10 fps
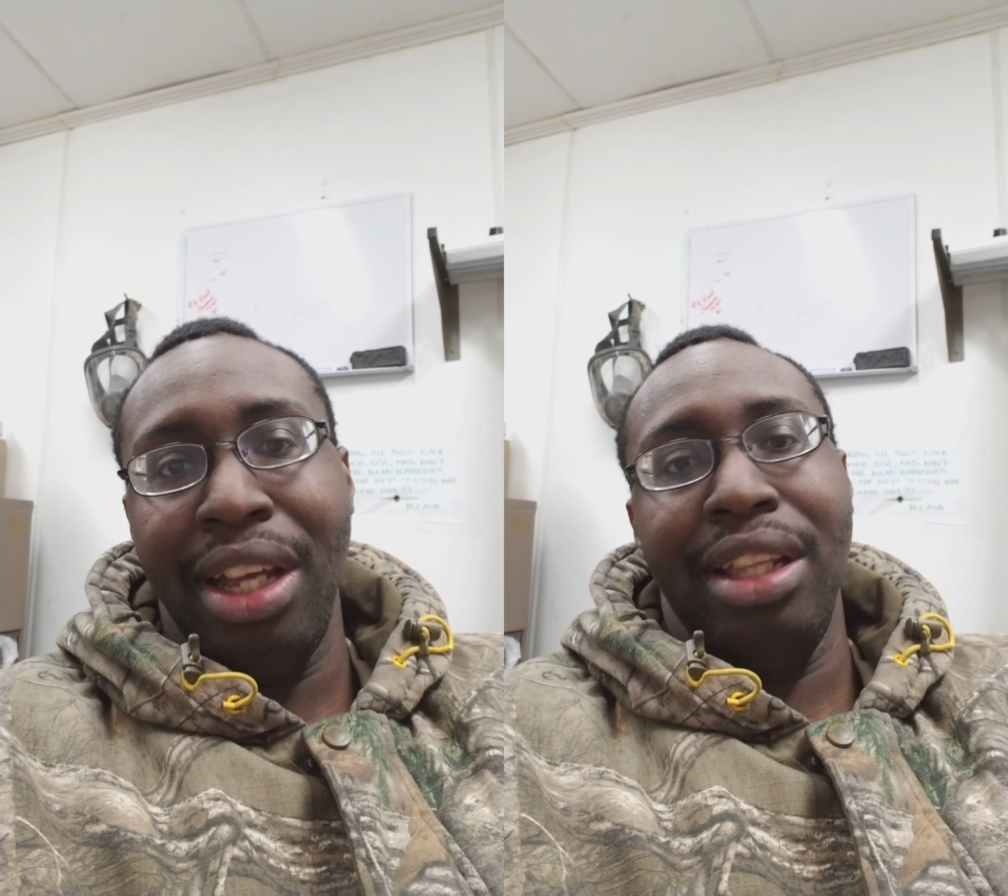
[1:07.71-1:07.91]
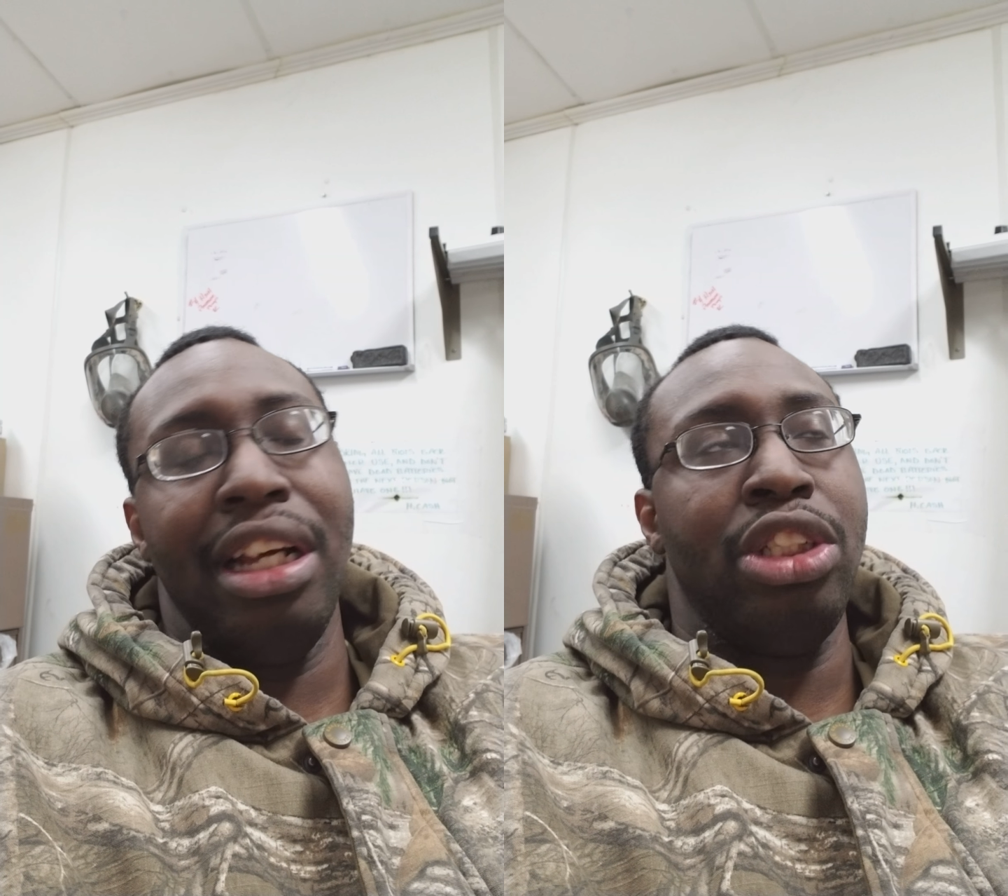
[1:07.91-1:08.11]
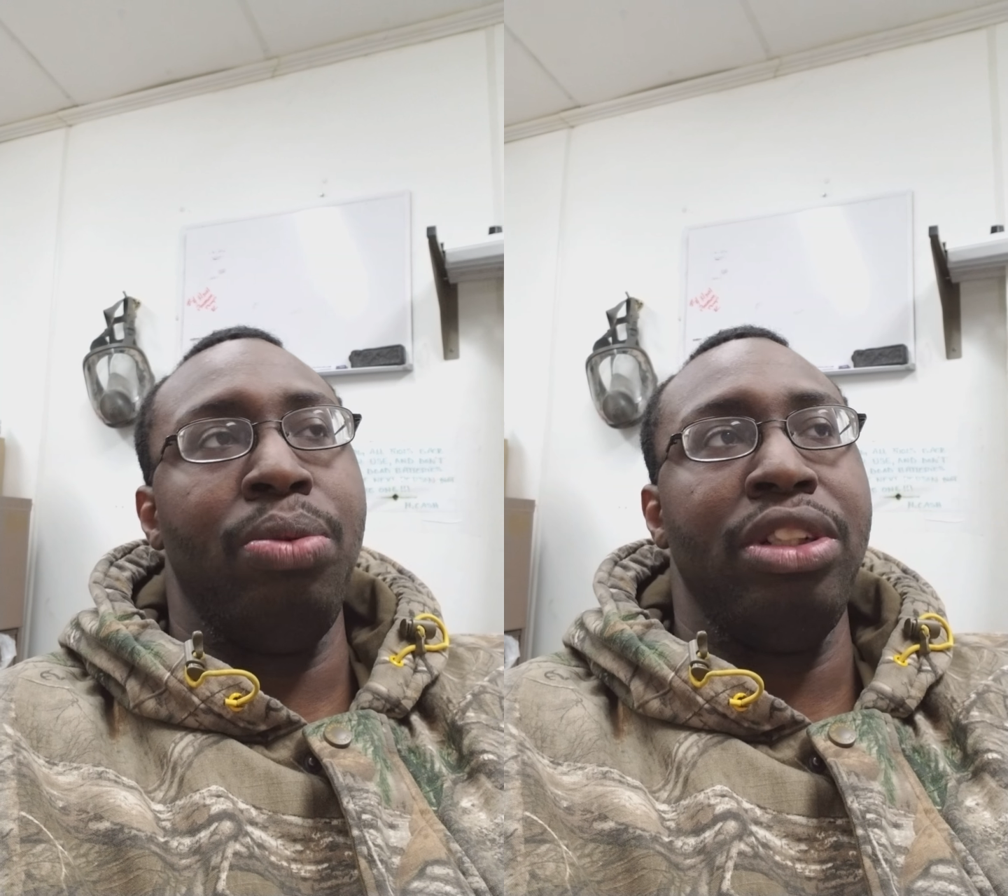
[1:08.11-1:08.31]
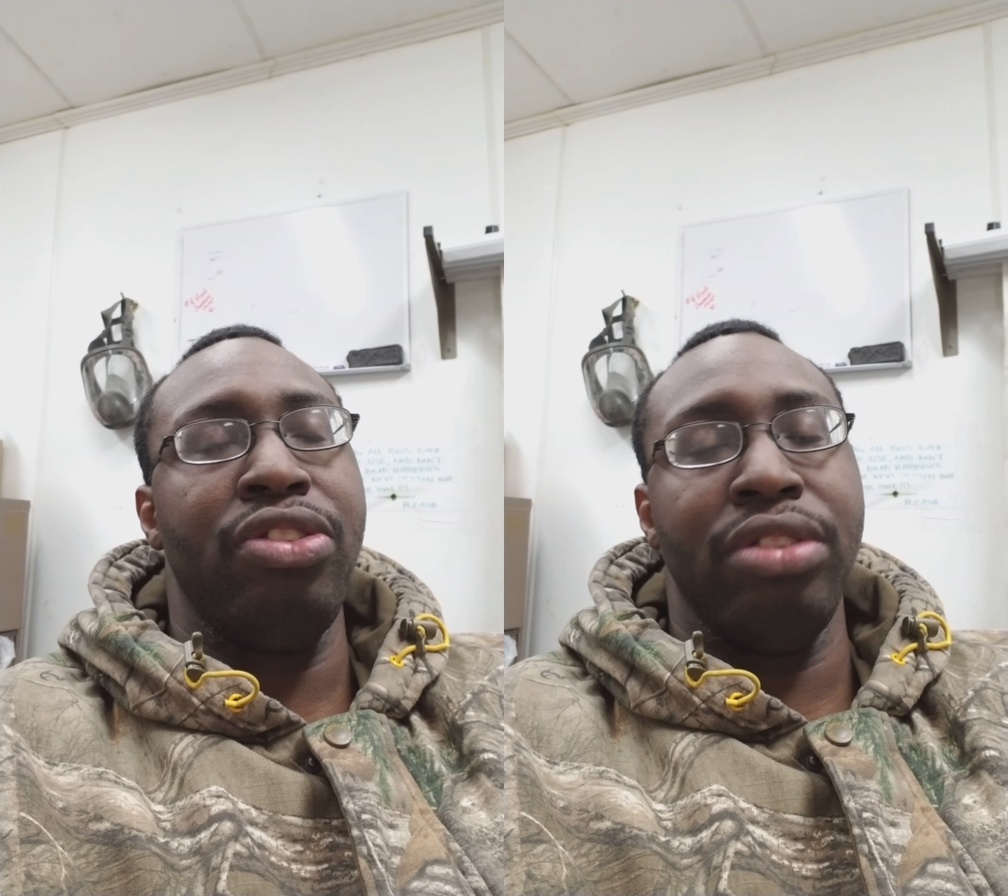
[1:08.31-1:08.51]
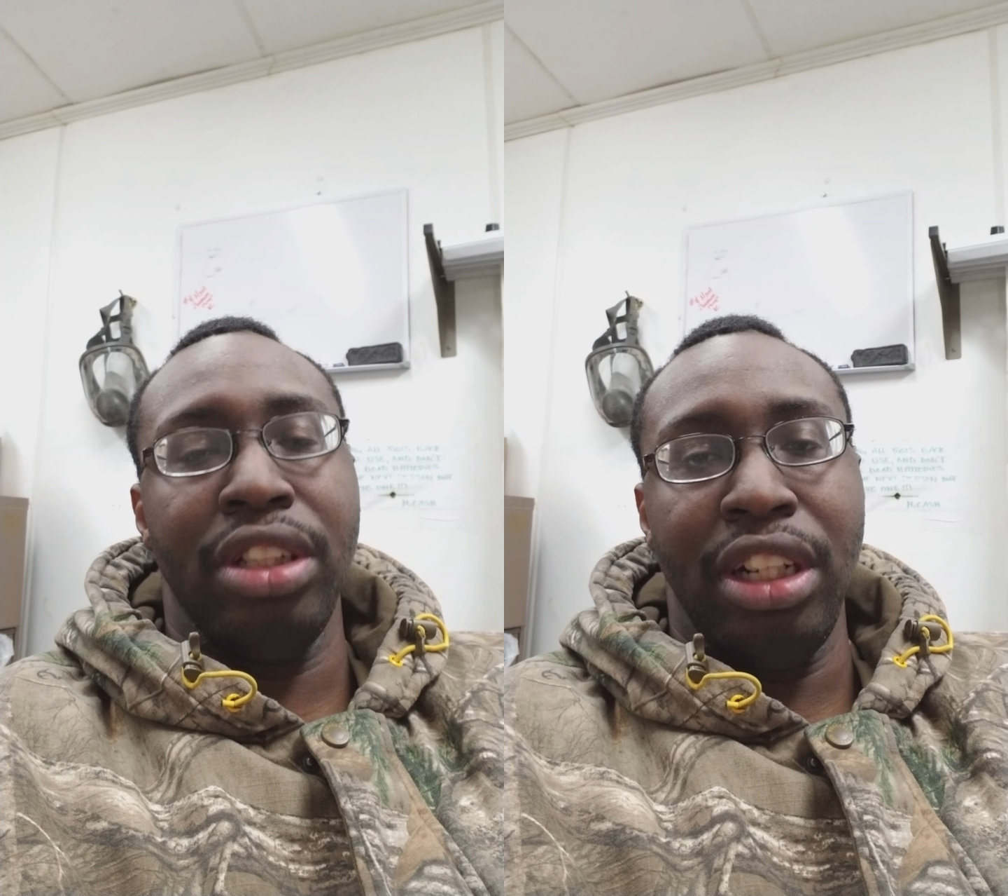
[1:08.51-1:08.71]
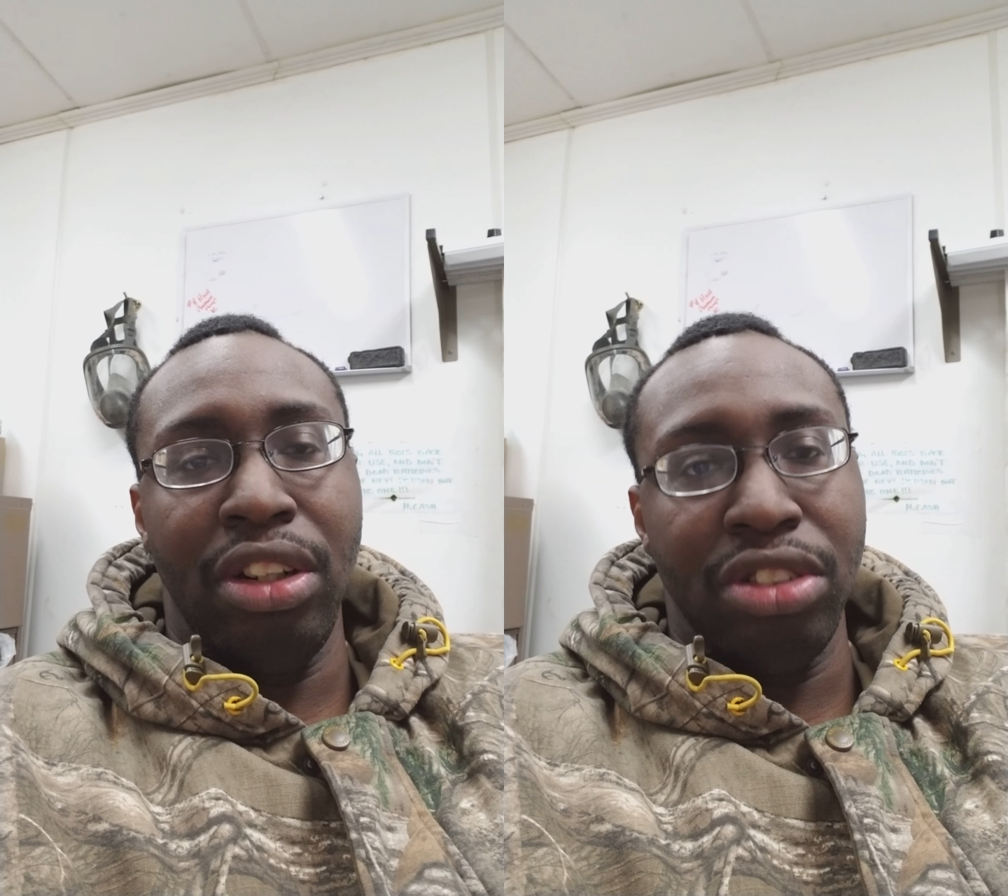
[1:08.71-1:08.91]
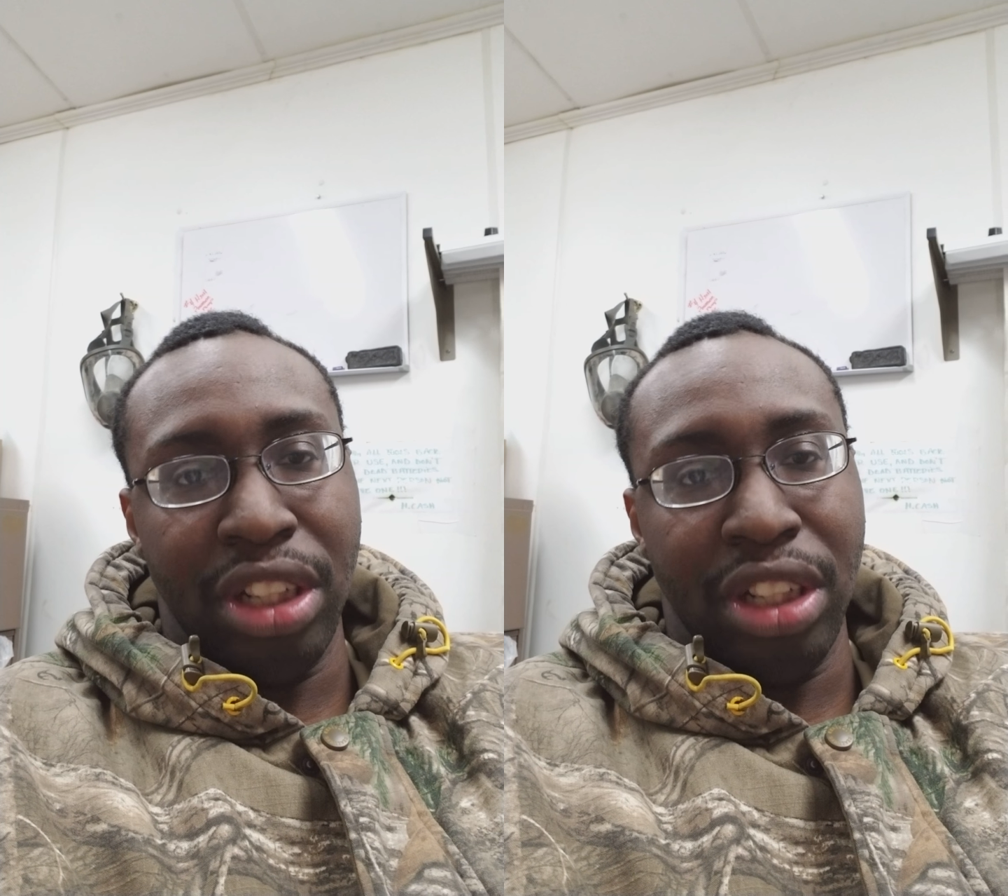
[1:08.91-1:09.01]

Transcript: that switch from the dealer is